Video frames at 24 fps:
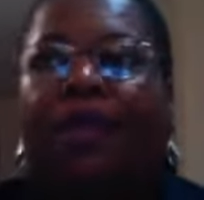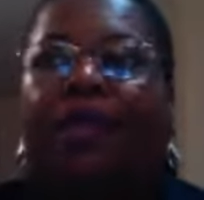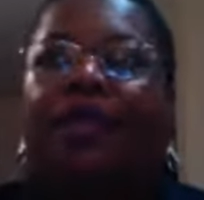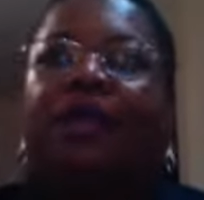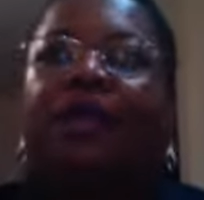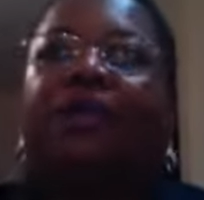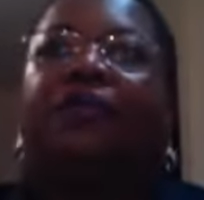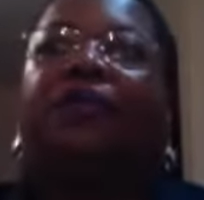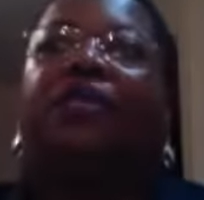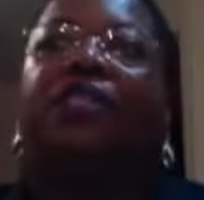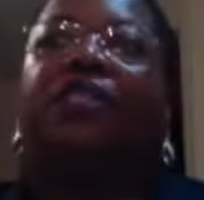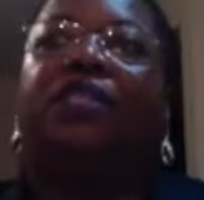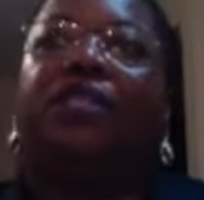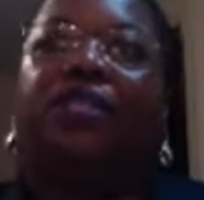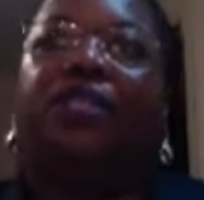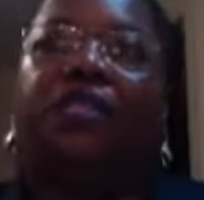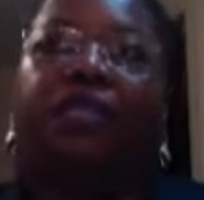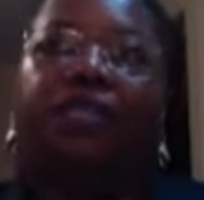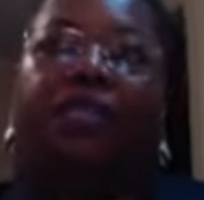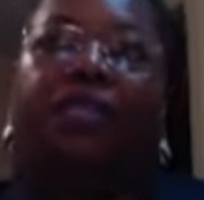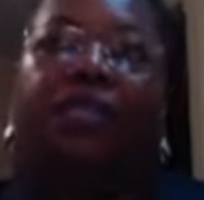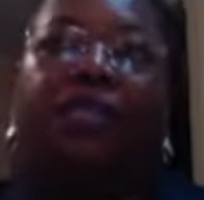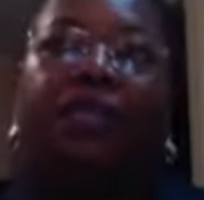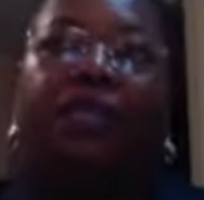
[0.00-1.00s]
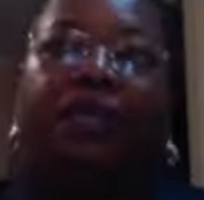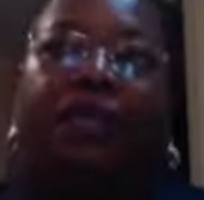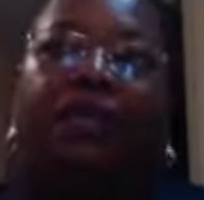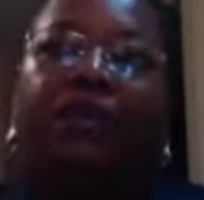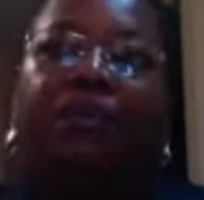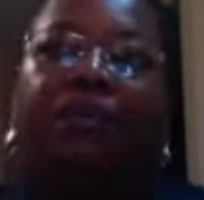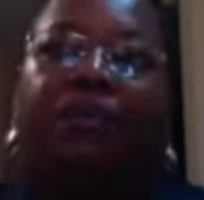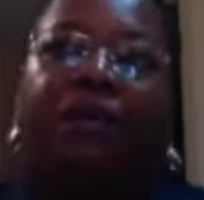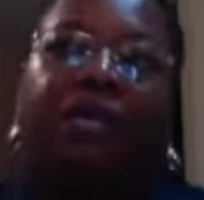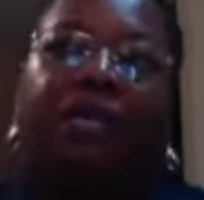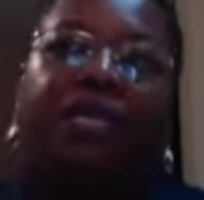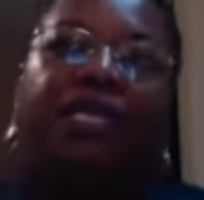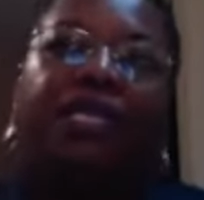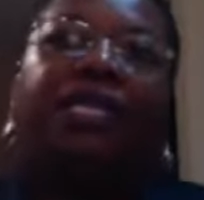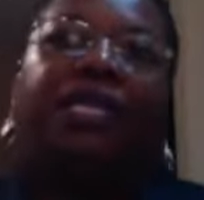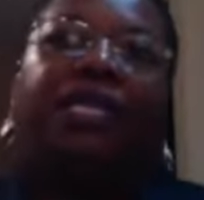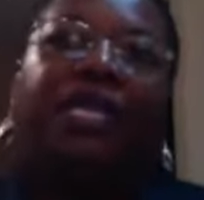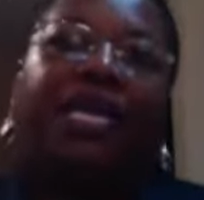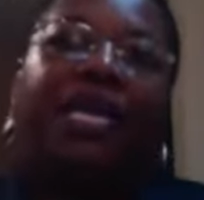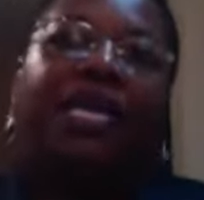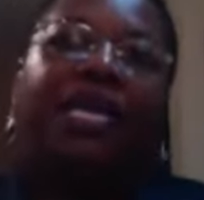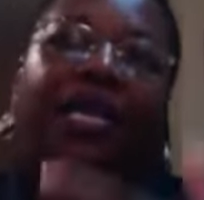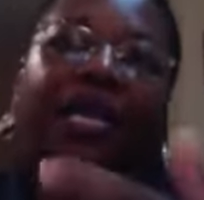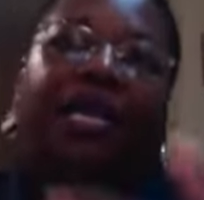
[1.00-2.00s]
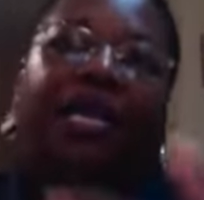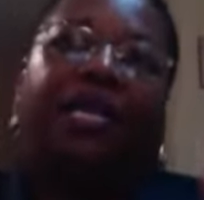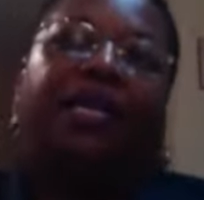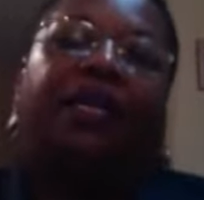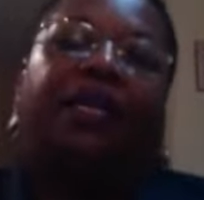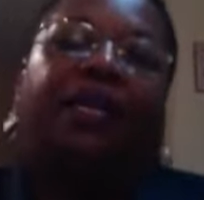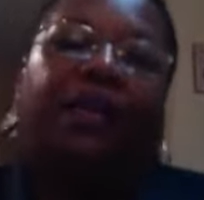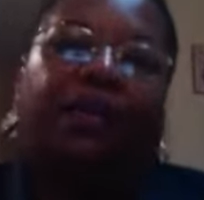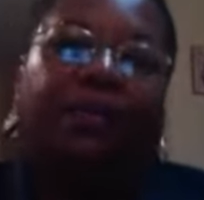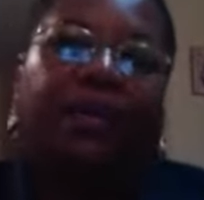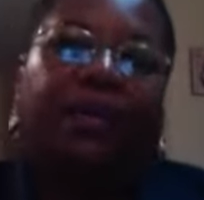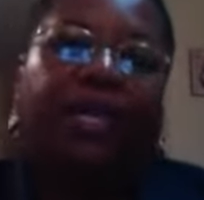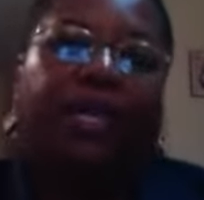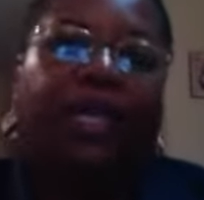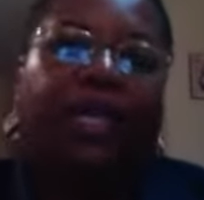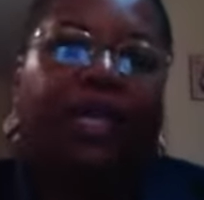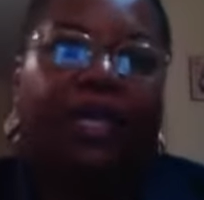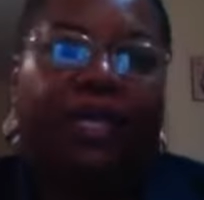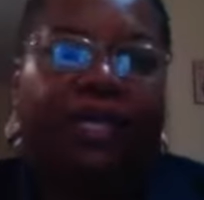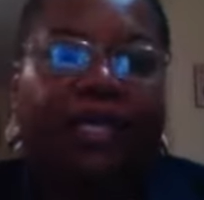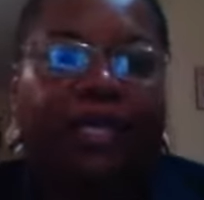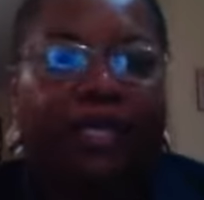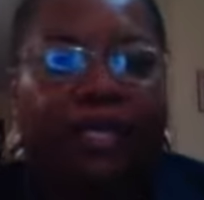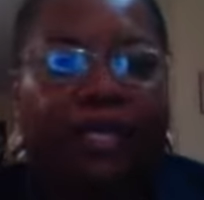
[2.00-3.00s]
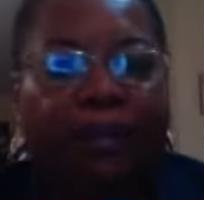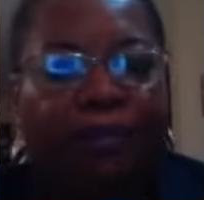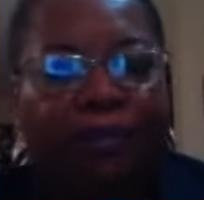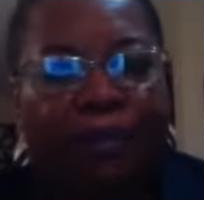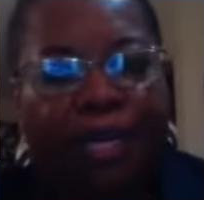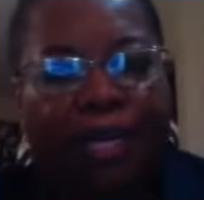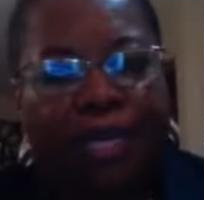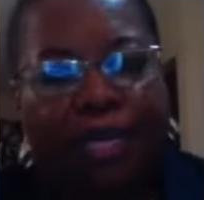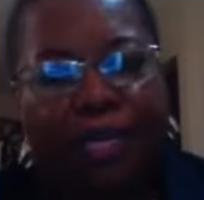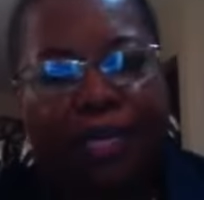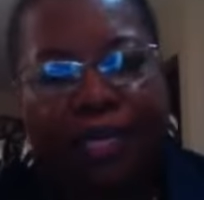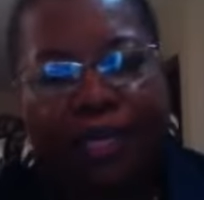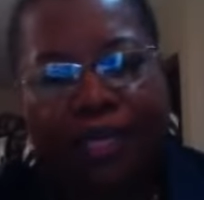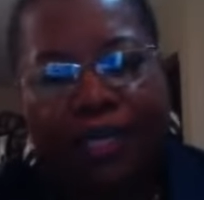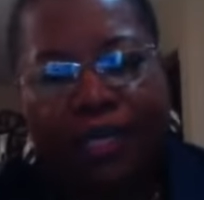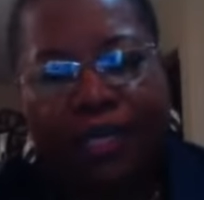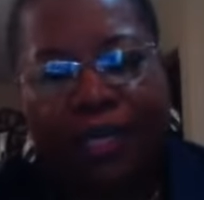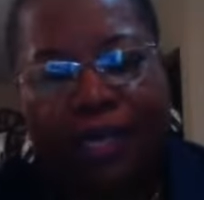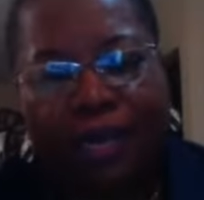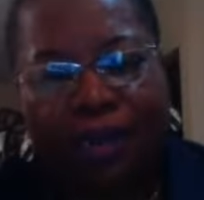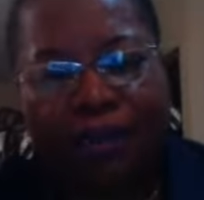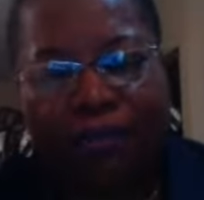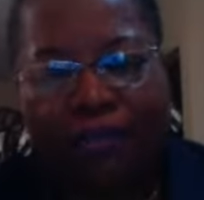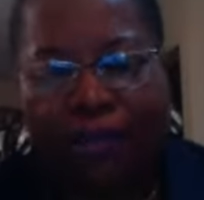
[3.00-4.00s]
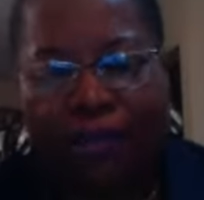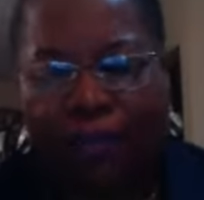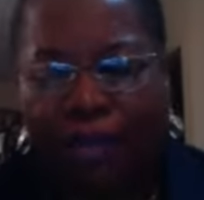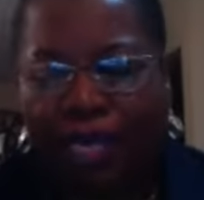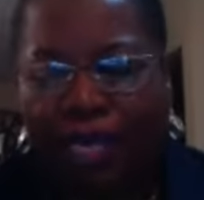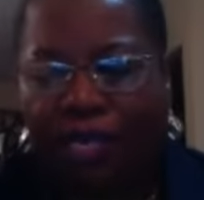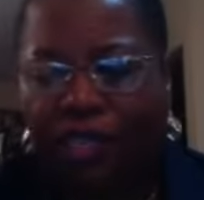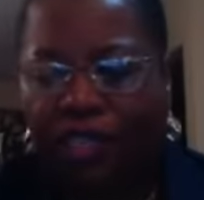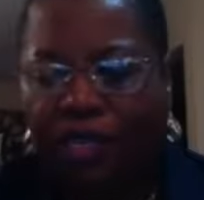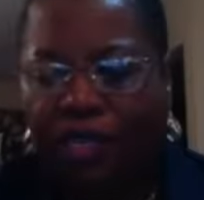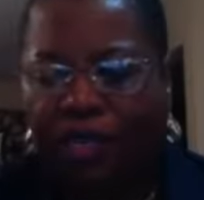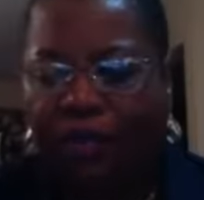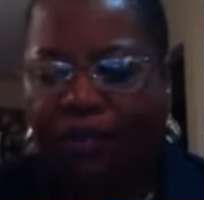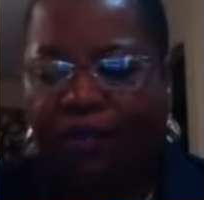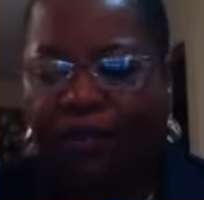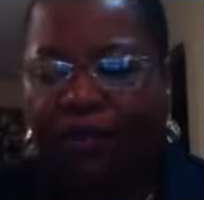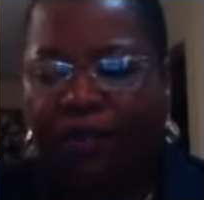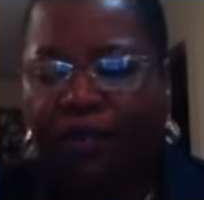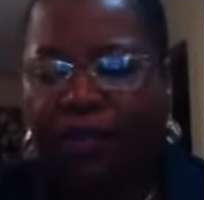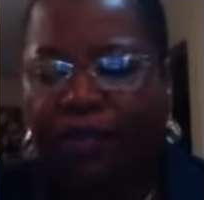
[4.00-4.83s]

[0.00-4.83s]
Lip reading: and it was upon the deadline that we needed to submit this information,